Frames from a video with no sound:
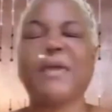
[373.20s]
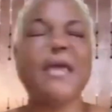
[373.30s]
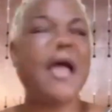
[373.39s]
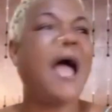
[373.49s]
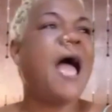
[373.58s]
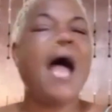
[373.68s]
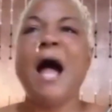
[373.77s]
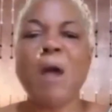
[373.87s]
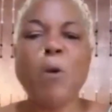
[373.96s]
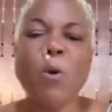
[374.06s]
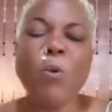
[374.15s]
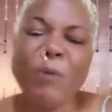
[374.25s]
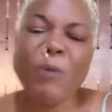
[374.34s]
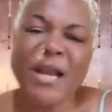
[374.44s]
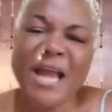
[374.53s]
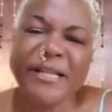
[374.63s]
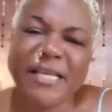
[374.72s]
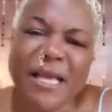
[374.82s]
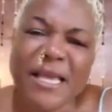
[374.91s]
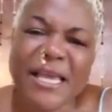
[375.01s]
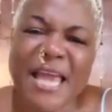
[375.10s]
Okay. What that?
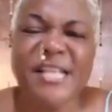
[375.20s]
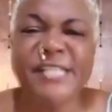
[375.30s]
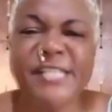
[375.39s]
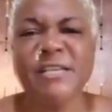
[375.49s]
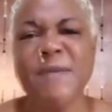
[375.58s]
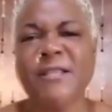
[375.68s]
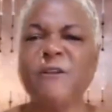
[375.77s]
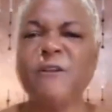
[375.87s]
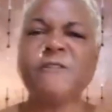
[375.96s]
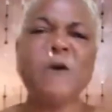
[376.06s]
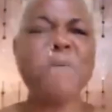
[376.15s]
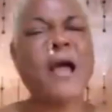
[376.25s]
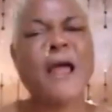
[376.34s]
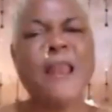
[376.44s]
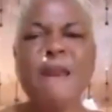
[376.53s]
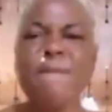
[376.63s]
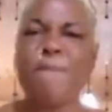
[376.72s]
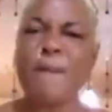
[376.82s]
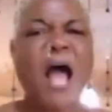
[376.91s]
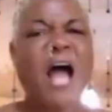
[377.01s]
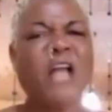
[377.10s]
Kidding see me, can suck me like a
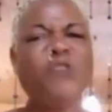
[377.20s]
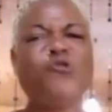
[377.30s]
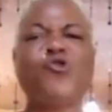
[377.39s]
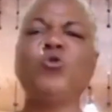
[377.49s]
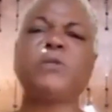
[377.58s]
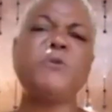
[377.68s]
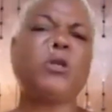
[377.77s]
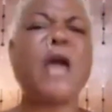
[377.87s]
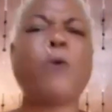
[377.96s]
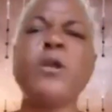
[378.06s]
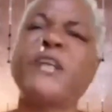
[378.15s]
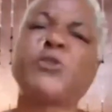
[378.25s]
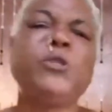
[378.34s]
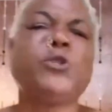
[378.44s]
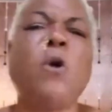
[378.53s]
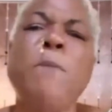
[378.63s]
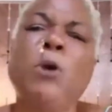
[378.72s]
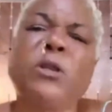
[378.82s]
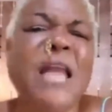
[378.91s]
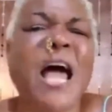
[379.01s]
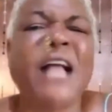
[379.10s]
lollipop and juice me out like when you squeeze out
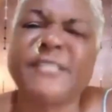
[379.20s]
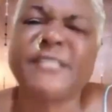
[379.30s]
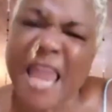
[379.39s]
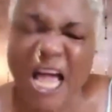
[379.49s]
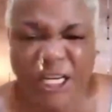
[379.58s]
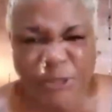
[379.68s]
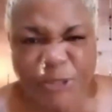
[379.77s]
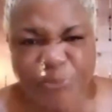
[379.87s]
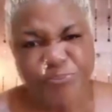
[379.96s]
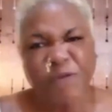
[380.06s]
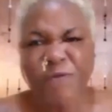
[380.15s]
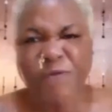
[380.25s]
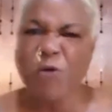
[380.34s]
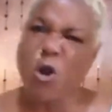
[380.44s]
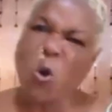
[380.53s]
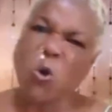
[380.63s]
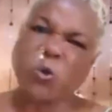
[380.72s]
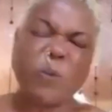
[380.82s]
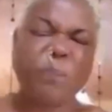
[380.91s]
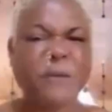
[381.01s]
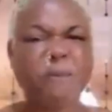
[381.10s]
blood clot salad before you cut
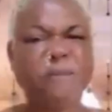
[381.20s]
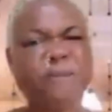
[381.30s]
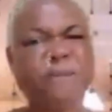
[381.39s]
up in.